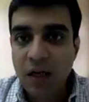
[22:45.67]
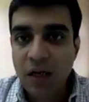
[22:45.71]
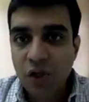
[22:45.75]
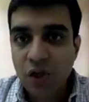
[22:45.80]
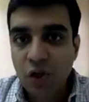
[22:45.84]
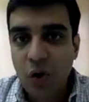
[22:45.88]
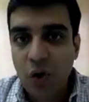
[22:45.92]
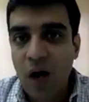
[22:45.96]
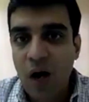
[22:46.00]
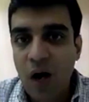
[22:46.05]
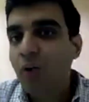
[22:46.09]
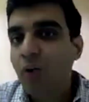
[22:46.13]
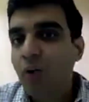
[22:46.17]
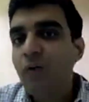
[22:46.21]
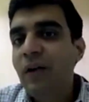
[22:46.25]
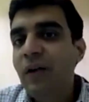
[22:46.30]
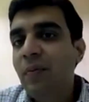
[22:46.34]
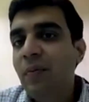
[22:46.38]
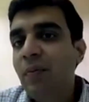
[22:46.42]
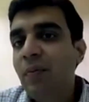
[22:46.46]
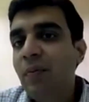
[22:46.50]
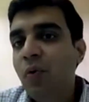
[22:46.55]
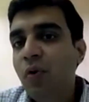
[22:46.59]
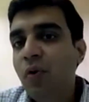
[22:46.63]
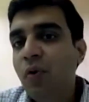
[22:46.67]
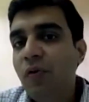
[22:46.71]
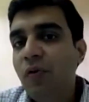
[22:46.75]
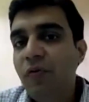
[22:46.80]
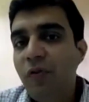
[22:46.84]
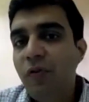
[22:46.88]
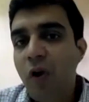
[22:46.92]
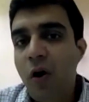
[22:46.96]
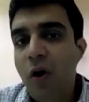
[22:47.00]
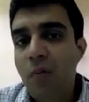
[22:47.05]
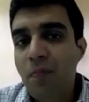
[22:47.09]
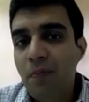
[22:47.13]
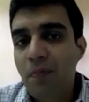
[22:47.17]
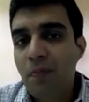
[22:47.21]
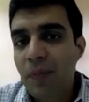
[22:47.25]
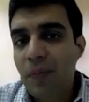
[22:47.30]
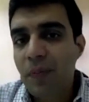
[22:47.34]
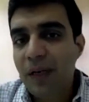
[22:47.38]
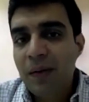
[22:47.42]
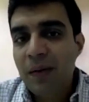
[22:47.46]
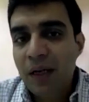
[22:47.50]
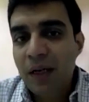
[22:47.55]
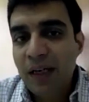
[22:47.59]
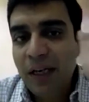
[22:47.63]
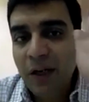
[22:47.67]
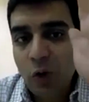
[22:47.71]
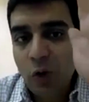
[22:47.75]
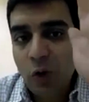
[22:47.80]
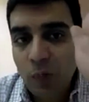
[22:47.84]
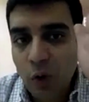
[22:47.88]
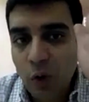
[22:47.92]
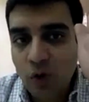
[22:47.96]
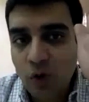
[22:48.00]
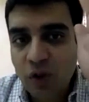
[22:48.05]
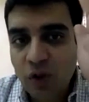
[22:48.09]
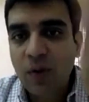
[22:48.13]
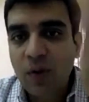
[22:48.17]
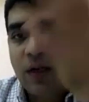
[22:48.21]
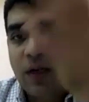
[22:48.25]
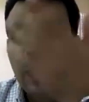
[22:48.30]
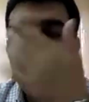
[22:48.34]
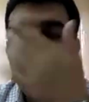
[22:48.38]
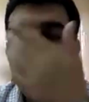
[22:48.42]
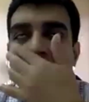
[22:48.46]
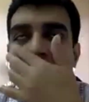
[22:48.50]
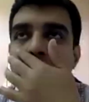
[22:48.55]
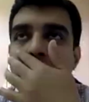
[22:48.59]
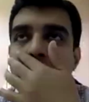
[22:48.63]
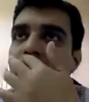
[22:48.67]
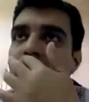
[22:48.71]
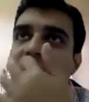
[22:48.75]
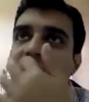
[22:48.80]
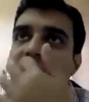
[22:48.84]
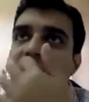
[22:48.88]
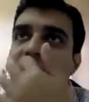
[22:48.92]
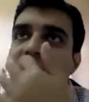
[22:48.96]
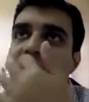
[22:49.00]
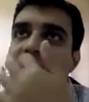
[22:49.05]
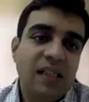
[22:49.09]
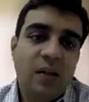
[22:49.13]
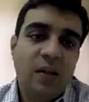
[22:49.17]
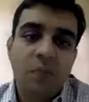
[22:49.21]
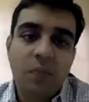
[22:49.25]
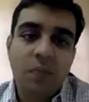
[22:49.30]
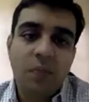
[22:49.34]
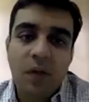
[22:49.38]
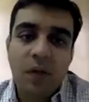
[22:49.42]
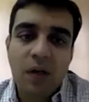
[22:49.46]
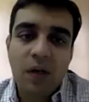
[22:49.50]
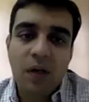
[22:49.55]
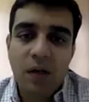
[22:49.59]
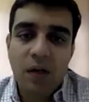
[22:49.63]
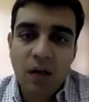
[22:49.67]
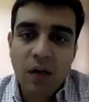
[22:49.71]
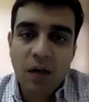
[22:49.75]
So how do we move from pre-money to post-money? Very simple.